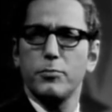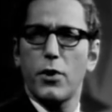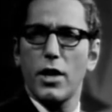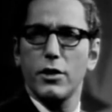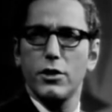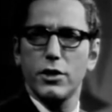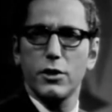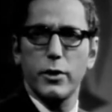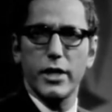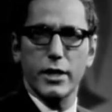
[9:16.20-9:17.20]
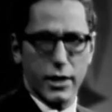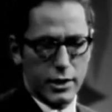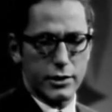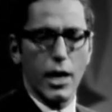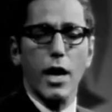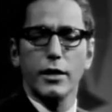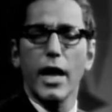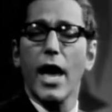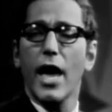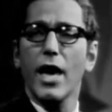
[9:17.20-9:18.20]
Brotherhood Week, it's
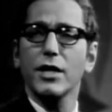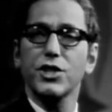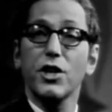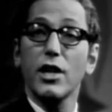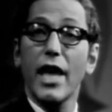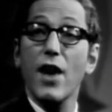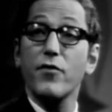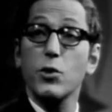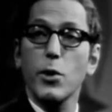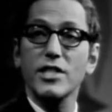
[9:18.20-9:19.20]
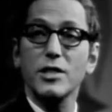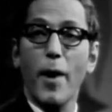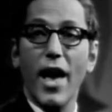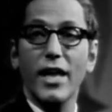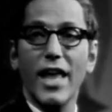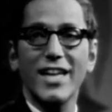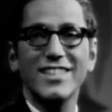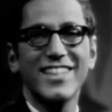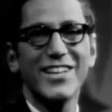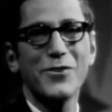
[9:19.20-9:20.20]
national everyone smile
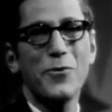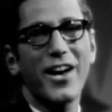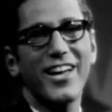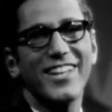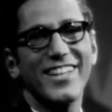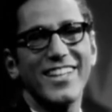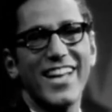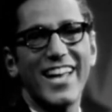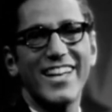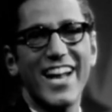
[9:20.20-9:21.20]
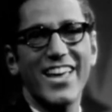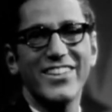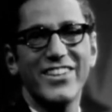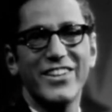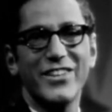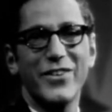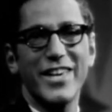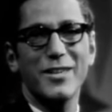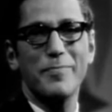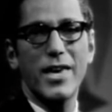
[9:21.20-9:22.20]
at one another hood
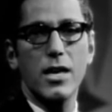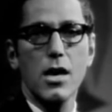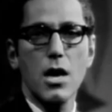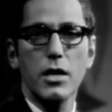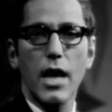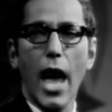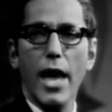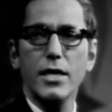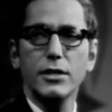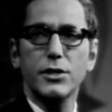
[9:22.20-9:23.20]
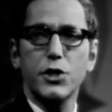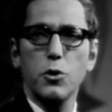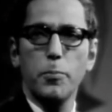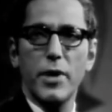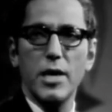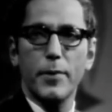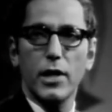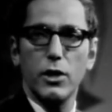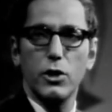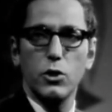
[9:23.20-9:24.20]
week. Be nice to
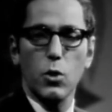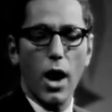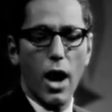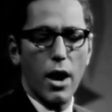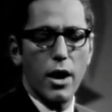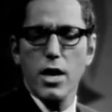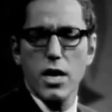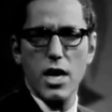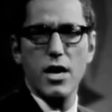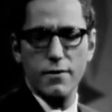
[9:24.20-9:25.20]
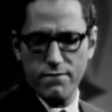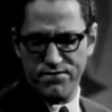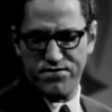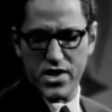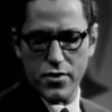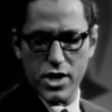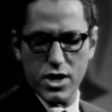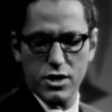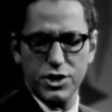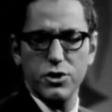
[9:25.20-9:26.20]
people who are
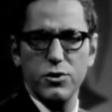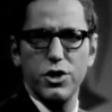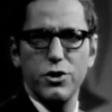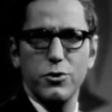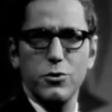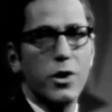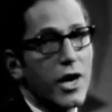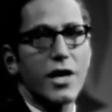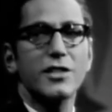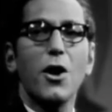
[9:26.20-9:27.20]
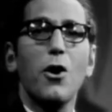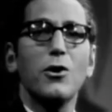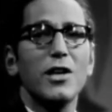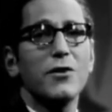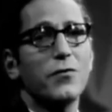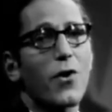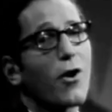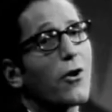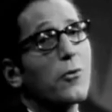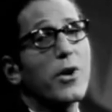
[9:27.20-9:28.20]
inferior to you. It's only
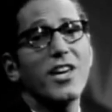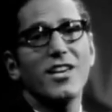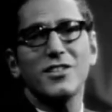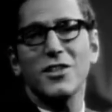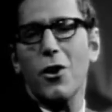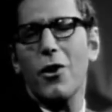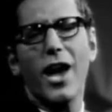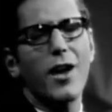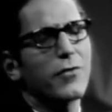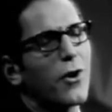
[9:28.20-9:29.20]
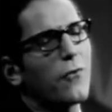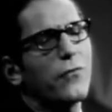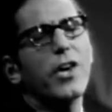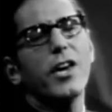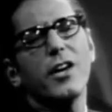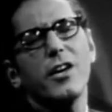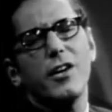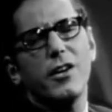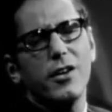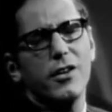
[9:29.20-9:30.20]
for a week, so have no
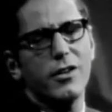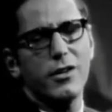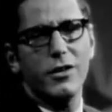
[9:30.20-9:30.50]
fear.